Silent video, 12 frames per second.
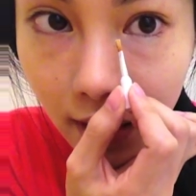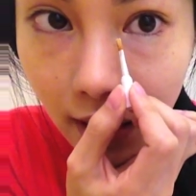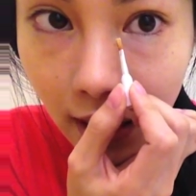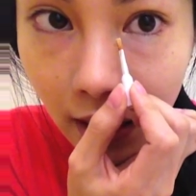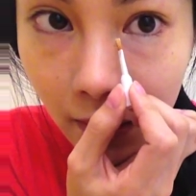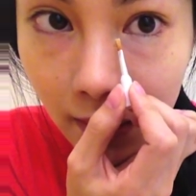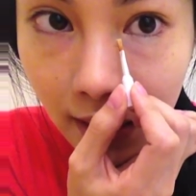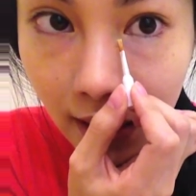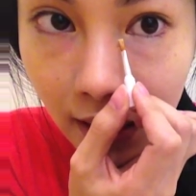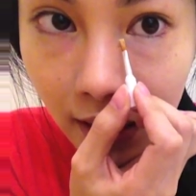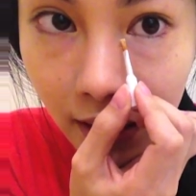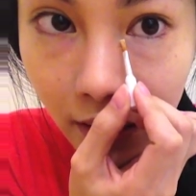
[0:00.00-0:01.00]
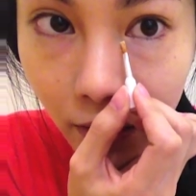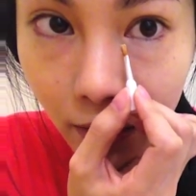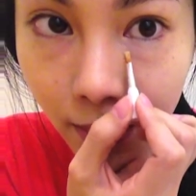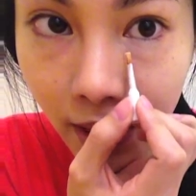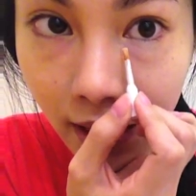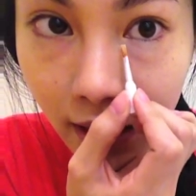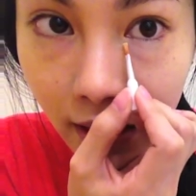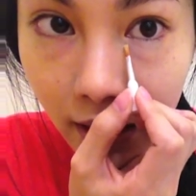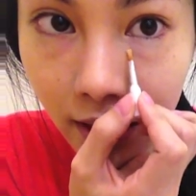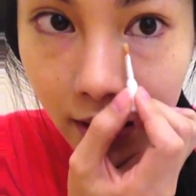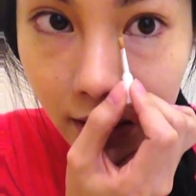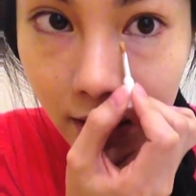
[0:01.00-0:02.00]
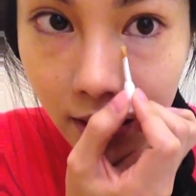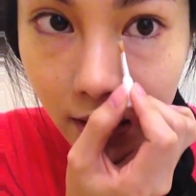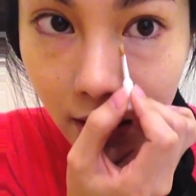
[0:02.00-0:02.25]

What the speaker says: outline your bags.